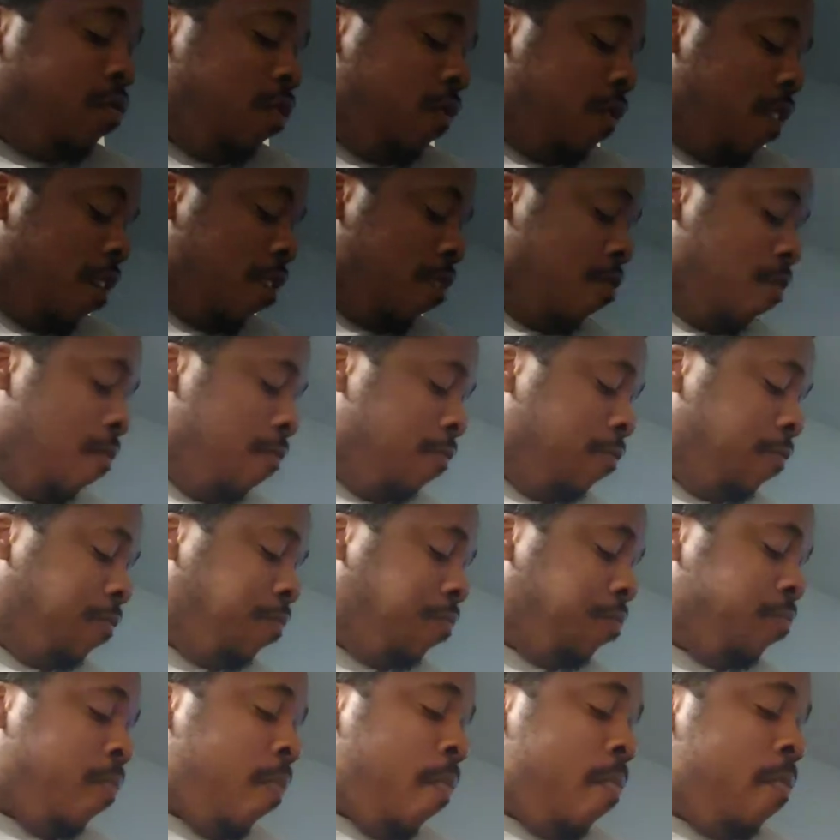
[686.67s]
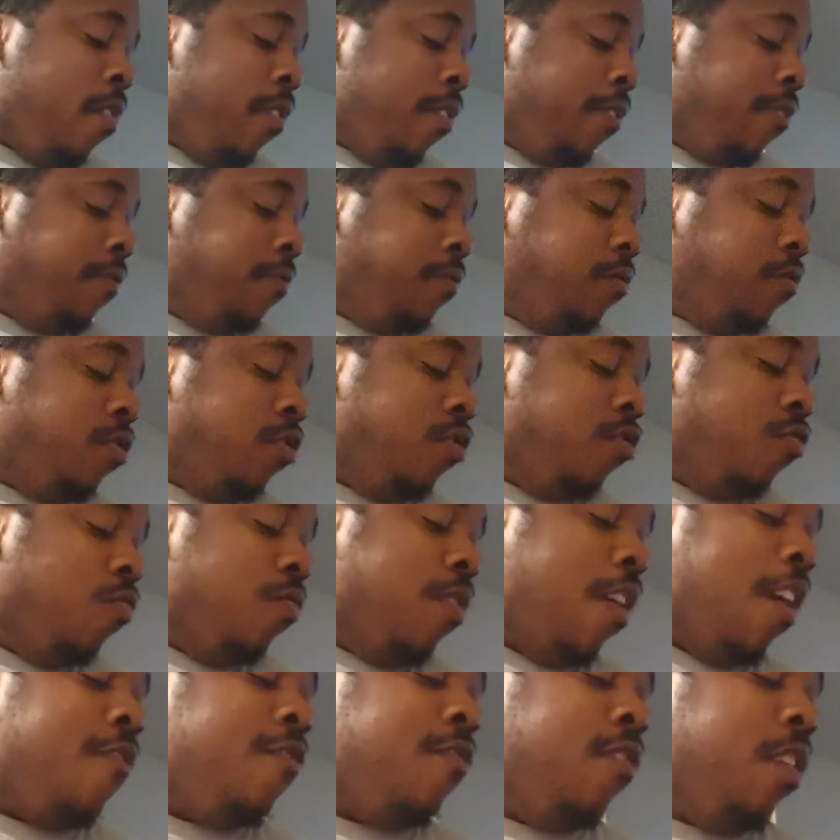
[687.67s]
Savannah,
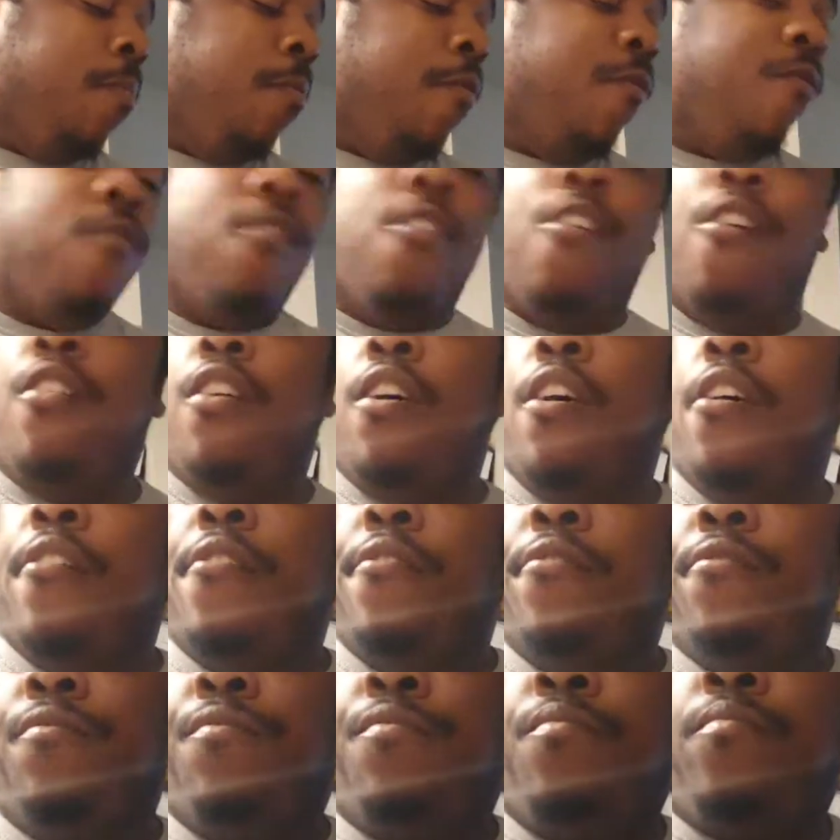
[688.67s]
do not slip and fall,